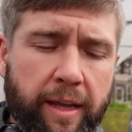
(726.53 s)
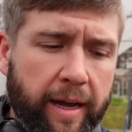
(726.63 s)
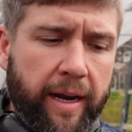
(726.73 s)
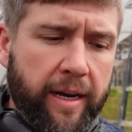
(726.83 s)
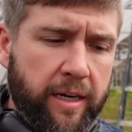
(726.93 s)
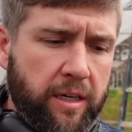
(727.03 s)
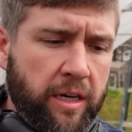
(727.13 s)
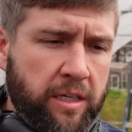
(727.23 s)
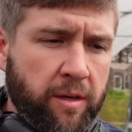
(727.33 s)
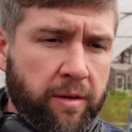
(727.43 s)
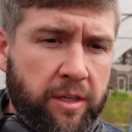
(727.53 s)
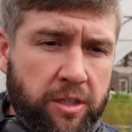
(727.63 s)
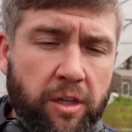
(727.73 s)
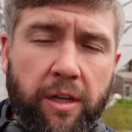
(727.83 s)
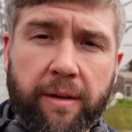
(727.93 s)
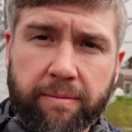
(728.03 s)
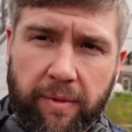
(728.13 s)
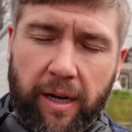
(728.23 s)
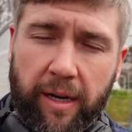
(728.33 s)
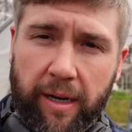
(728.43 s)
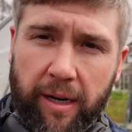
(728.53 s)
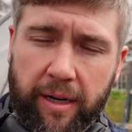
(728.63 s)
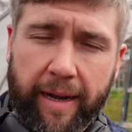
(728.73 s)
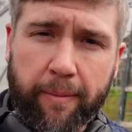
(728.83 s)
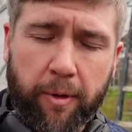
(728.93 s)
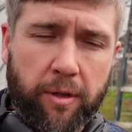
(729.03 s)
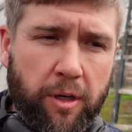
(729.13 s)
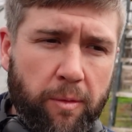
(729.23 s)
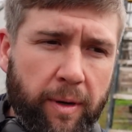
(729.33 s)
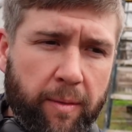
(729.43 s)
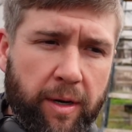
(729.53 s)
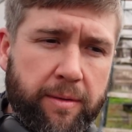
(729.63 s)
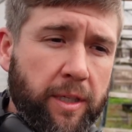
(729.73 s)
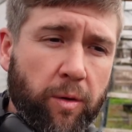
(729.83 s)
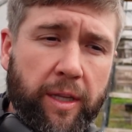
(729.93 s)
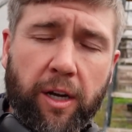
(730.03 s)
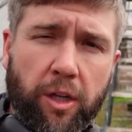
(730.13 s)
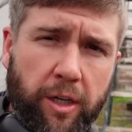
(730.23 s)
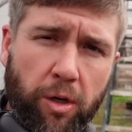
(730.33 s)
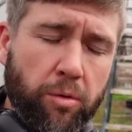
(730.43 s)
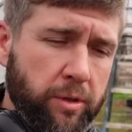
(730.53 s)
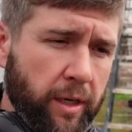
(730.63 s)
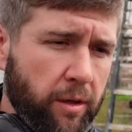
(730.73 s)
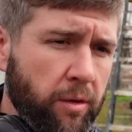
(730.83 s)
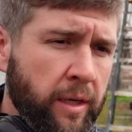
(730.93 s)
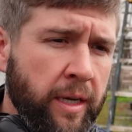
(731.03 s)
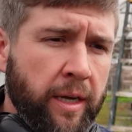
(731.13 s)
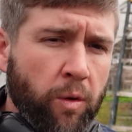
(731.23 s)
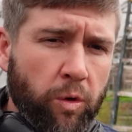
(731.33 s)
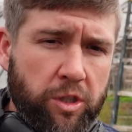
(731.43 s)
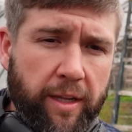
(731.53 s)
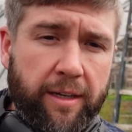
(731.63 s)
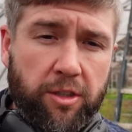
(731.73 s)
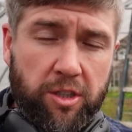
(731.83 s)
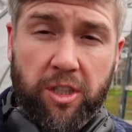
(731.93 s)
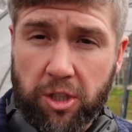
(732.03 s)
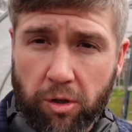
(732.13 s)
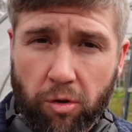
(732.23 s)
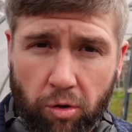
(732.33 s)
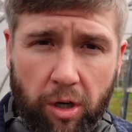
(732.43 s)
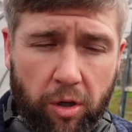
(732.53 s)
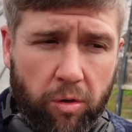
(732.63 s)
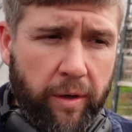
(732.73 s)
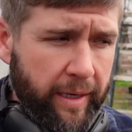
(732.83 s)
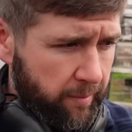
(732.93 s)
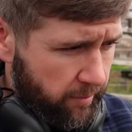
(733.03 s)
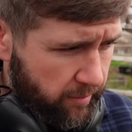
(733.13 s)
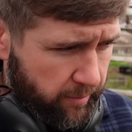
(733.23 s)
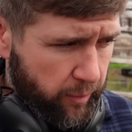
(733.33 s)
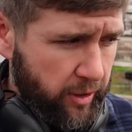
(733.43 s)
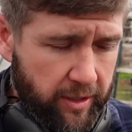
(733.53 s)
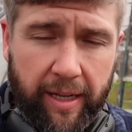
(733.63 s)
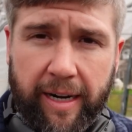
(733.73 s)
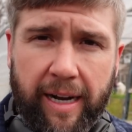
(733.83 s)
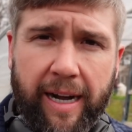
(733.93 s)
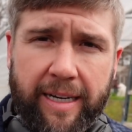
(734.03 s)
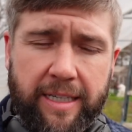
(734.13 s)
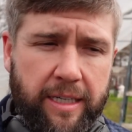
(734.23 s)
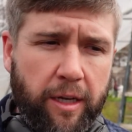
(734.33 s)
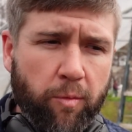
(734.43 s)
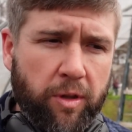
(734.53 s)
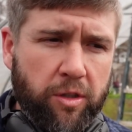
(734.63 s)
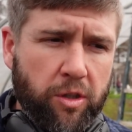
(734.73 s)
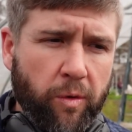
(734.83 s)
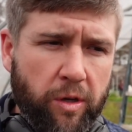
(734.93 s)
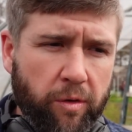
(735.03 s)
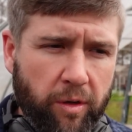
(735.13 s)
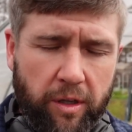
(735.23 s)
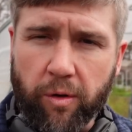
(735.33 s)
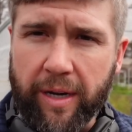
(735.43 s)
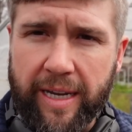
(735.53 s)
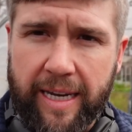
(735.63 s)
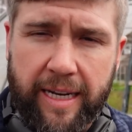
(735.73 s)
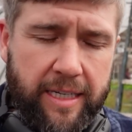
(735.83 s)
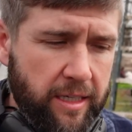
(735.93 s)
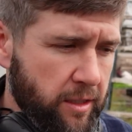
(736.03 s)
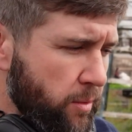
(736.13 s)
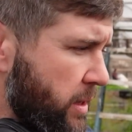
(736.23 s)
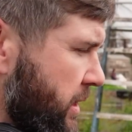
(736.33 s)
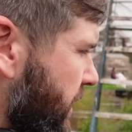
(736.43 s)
that, and it's still a caterpillar tunnel, but it becomes what they call a cold tunnel, which allows us to still grow. It puts a lot of hotness in there, but there's no way you can really do a heating system in